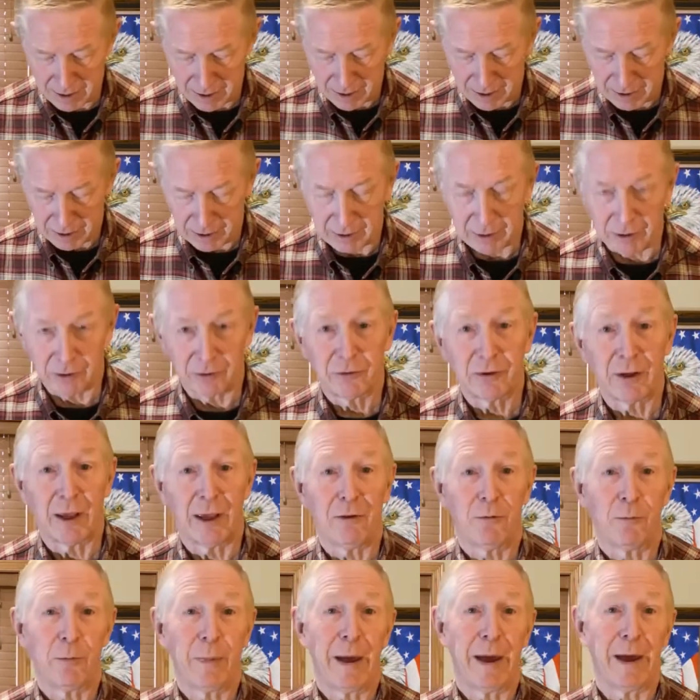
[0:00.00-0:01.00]
in a
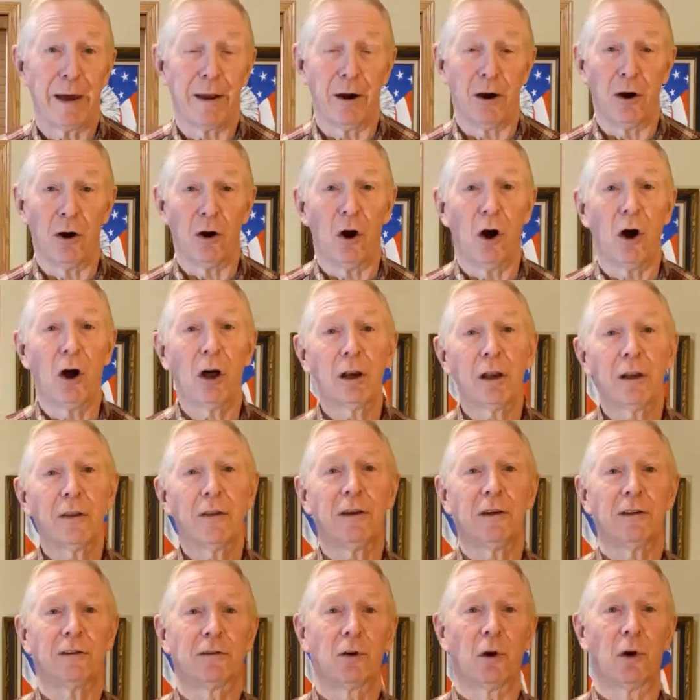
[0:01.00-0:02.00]
safe manner. All of
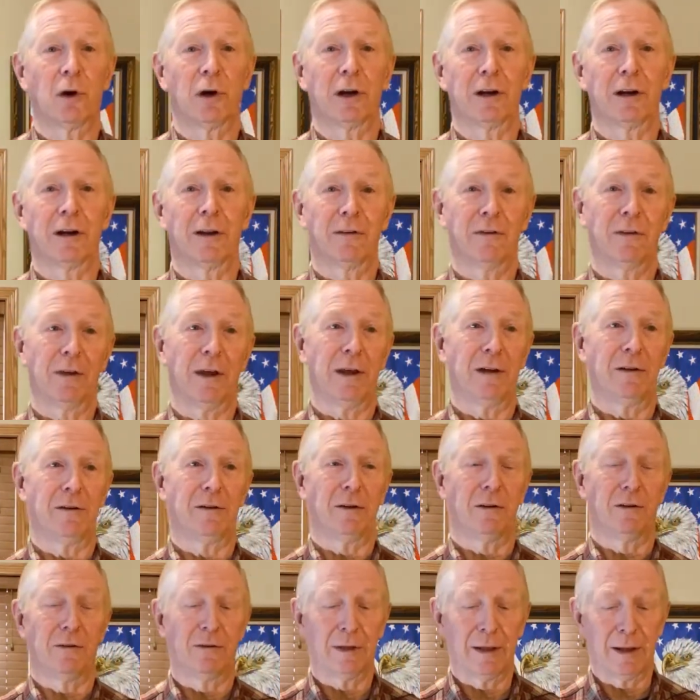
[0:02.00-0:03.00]
these
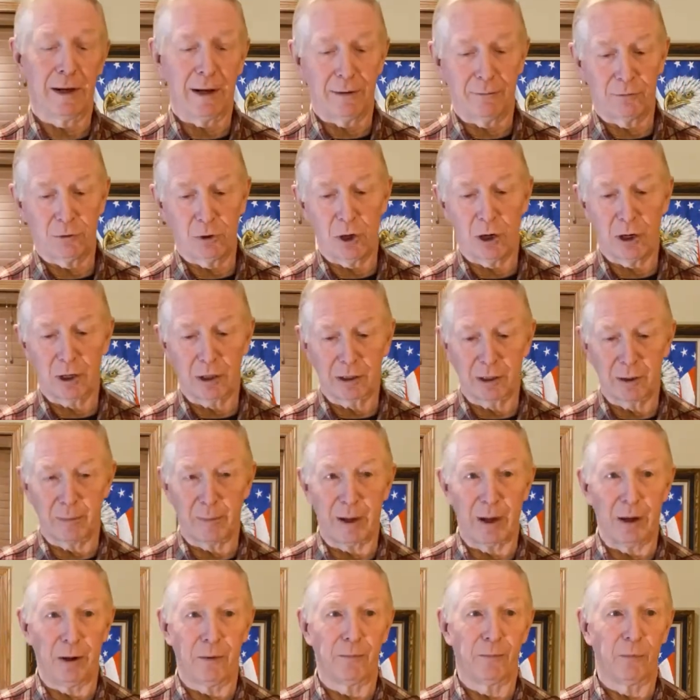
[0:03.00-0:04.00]
organizations that I've talked
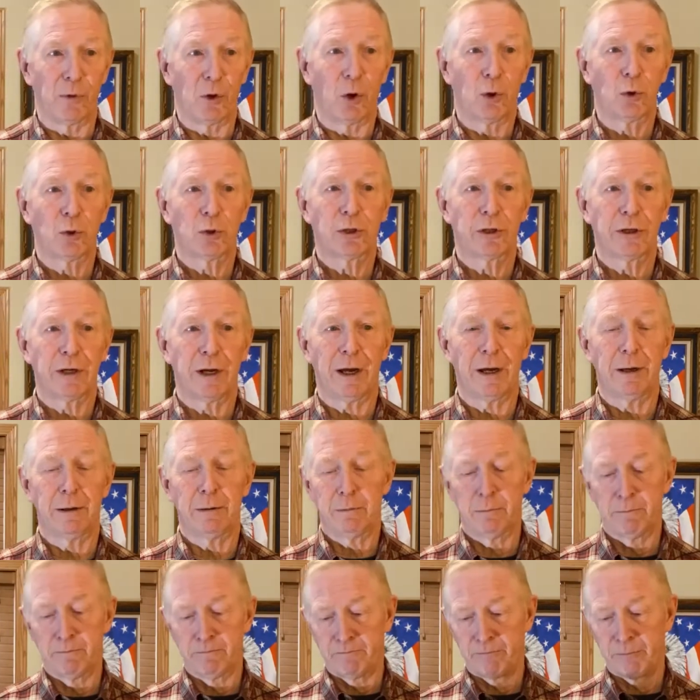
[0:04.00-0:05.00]
about, OSHA,
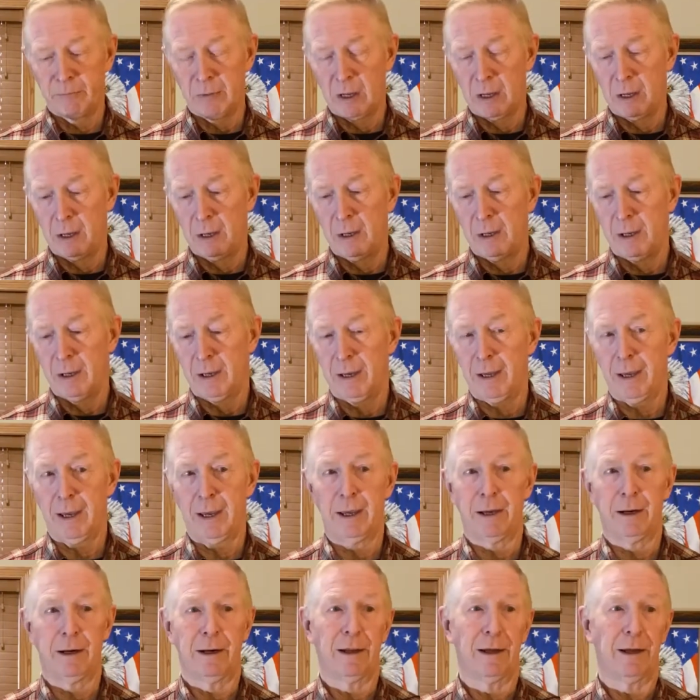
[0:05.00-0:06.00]

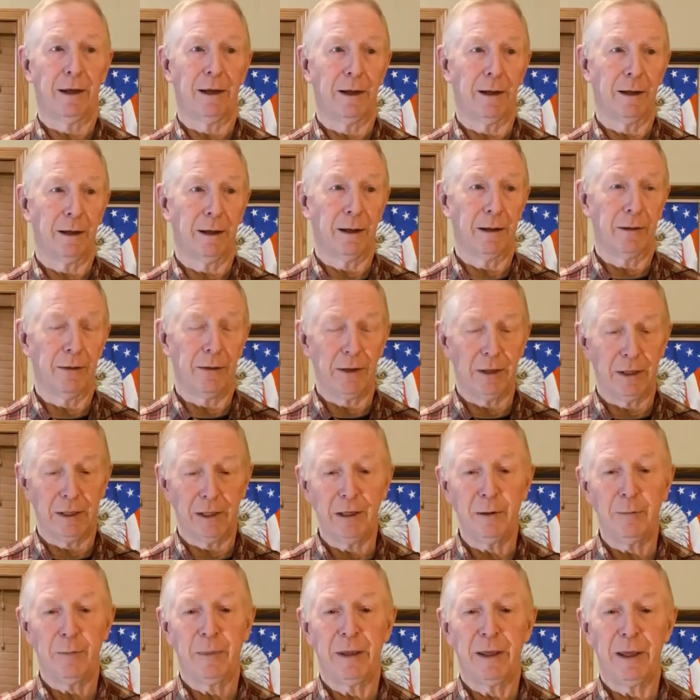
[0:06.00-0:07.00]
and uh,
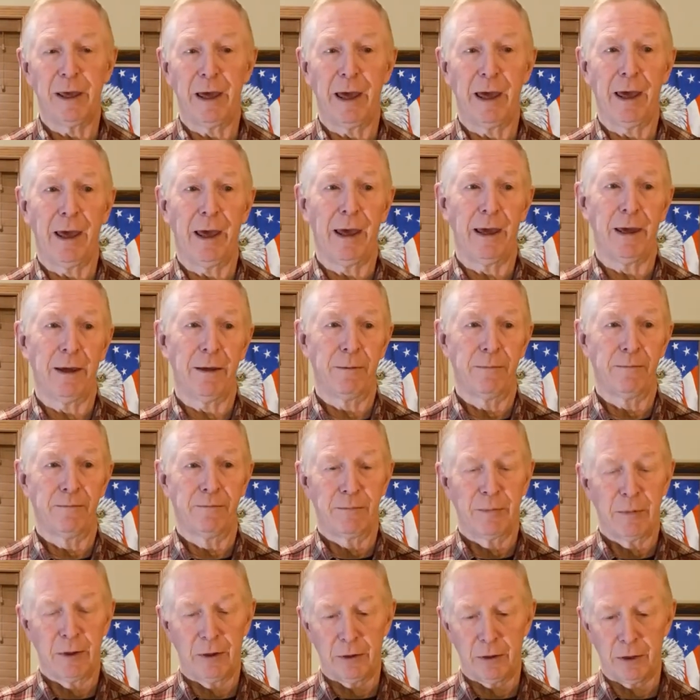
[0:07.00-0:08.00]
the EPA,
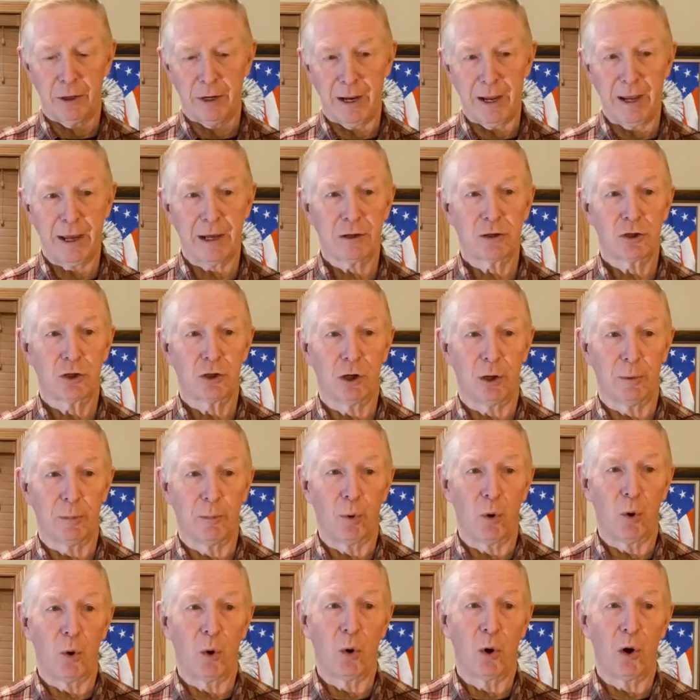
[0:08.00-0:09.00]
the National
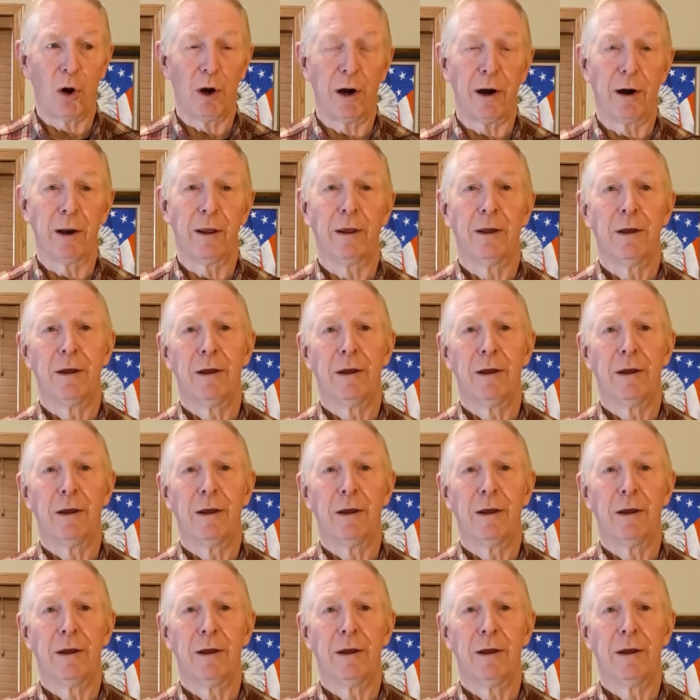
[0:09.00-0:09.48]
Board,